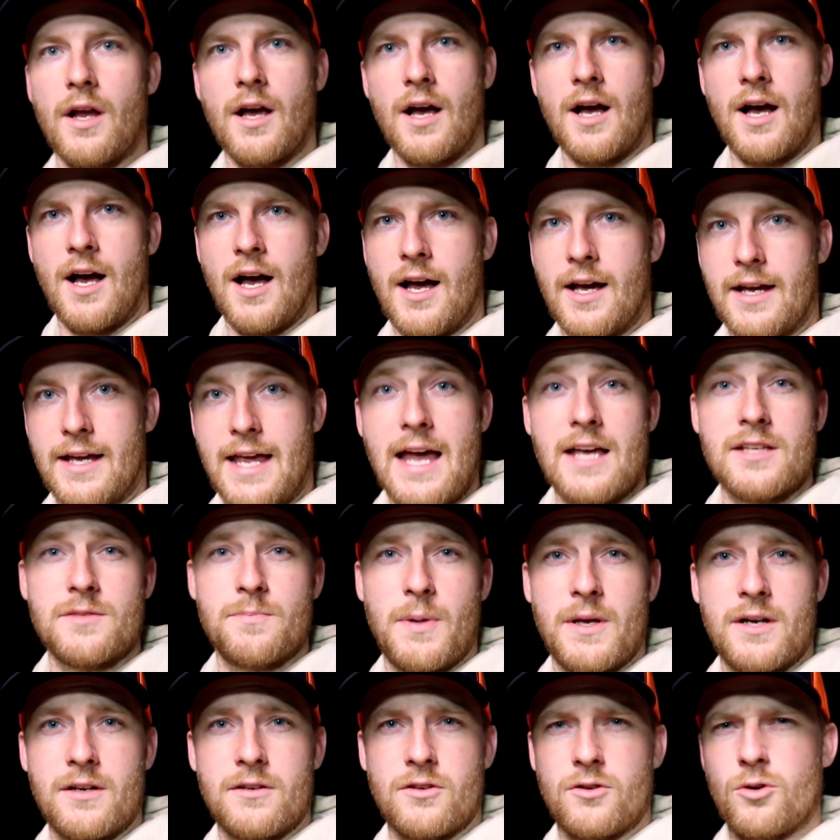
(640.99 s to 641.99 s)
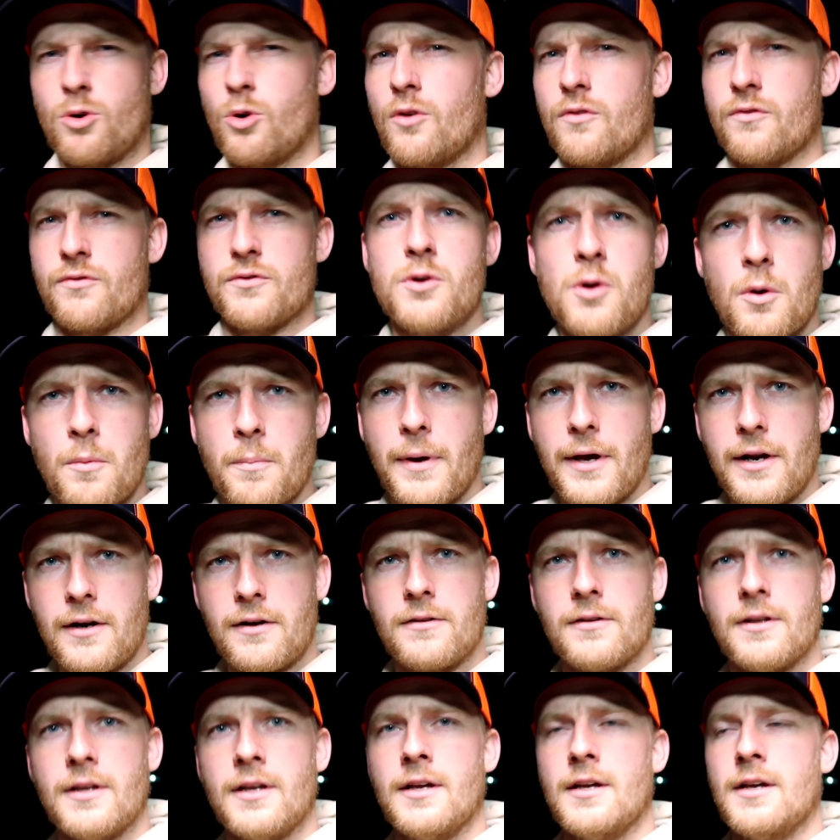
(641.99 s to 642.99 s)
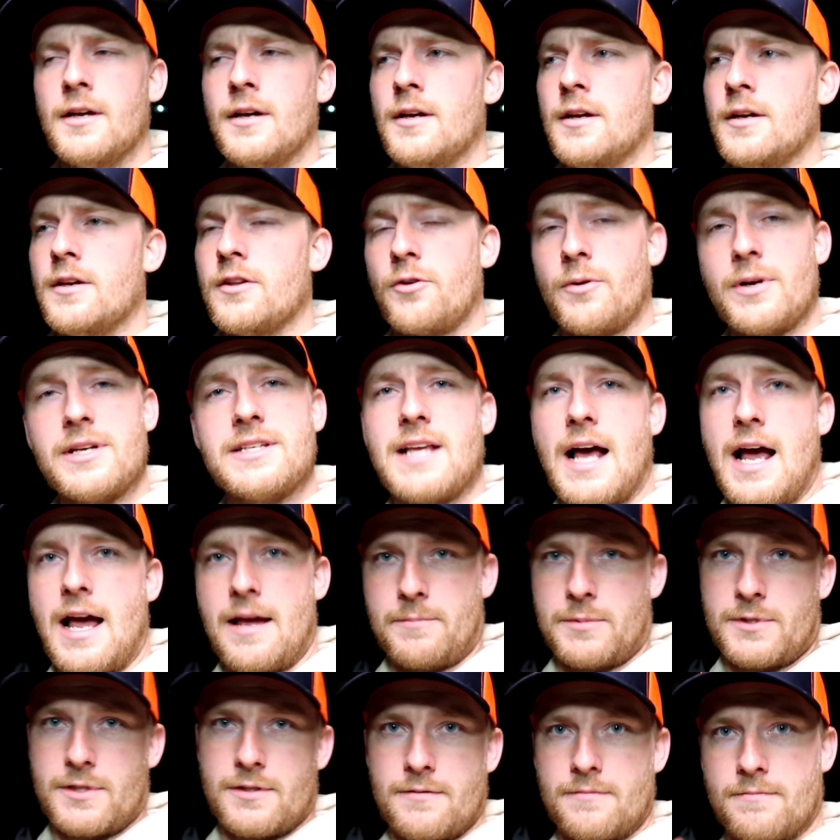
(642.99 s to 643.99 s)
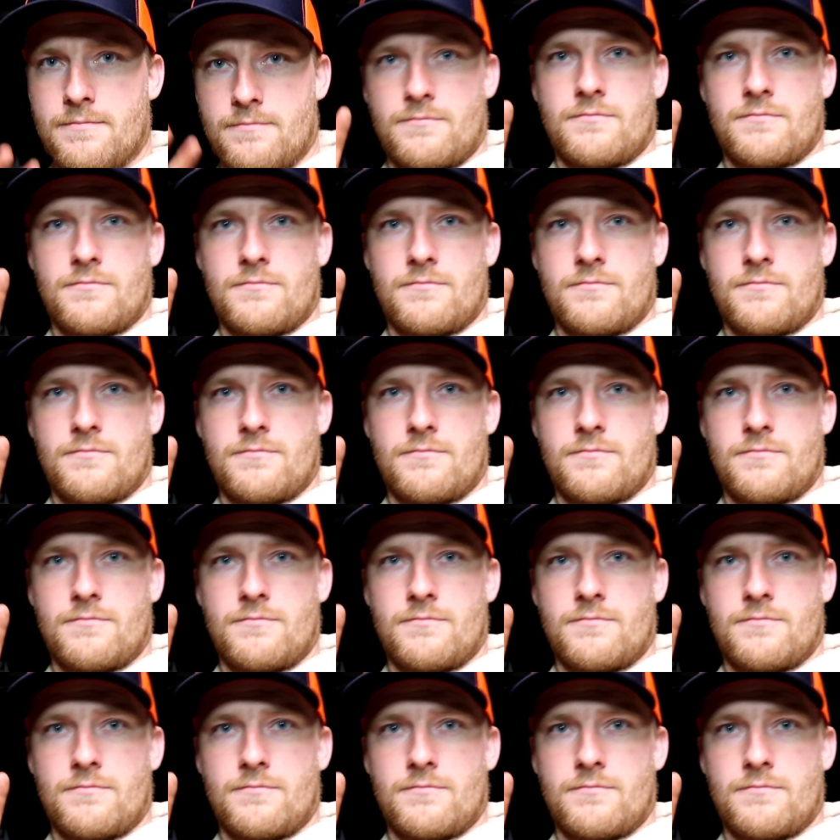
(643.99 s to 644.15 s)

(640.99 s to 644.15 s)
gas pedal or fuel pedal 3 times